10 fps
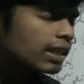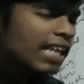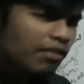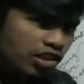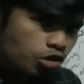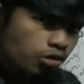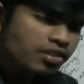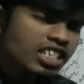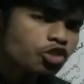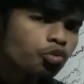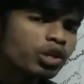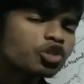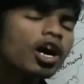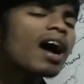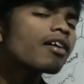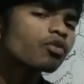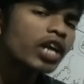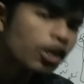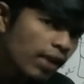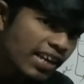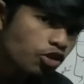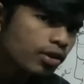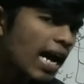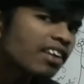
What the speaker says: The resources which are regulated